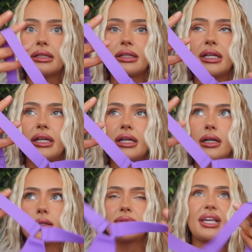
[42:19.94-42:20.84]

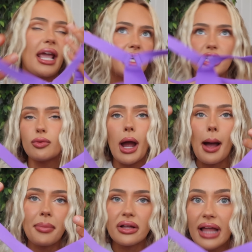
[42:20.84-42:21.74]
the candy
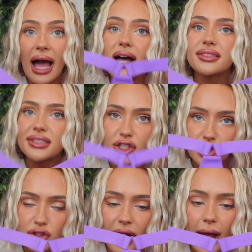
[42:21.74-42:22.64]
wrap elastic
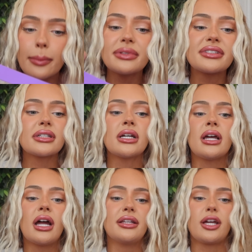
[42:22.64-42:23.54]
straps,
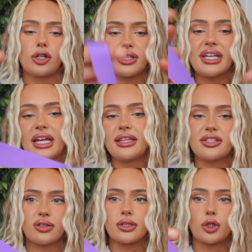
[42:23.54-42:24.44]
and they are, again,
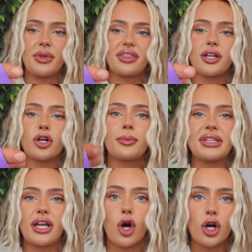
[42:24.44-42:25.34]
these are a little bit thinner, but
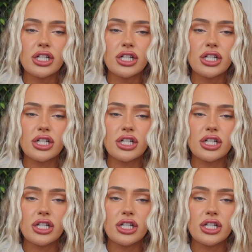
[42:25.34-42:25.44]
they are